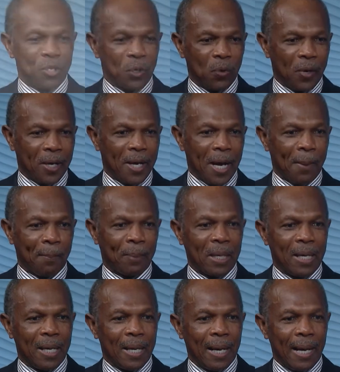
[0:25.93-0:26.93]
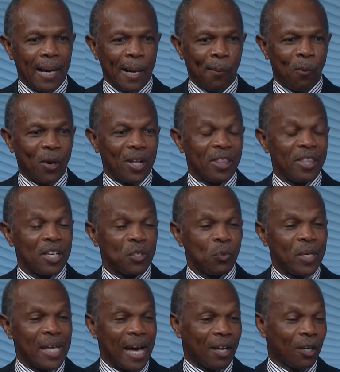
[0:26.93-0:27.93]
growing up, one of the things
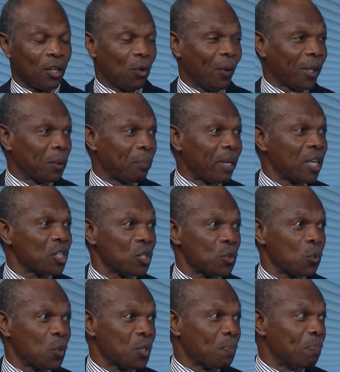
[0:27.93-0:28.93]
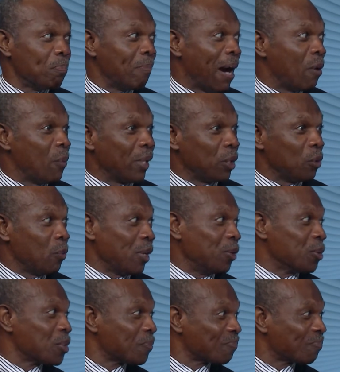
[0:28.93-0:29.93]
we got on a regular basis was My Weekly
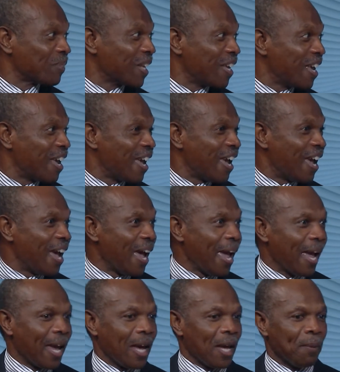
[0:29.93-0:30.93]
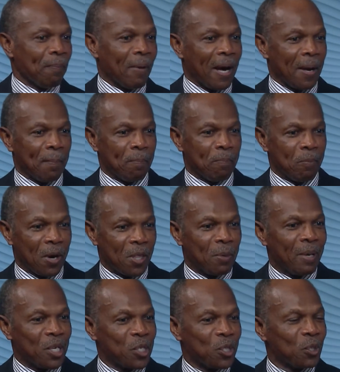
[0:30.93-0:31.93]
Readers. And my mother
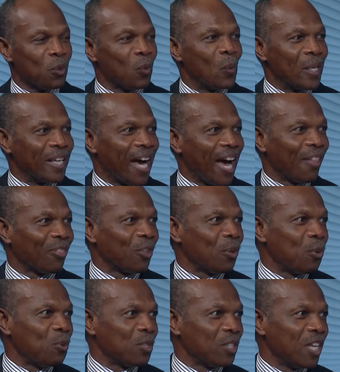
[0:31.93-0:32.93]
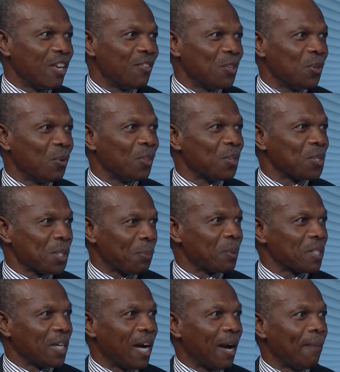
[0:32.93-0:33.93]
made sure we got those even during the
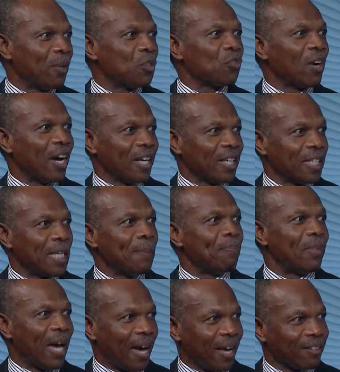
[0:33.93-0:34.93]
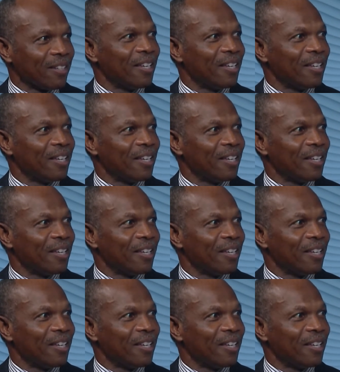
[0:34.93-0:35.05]
summertime to try and keep that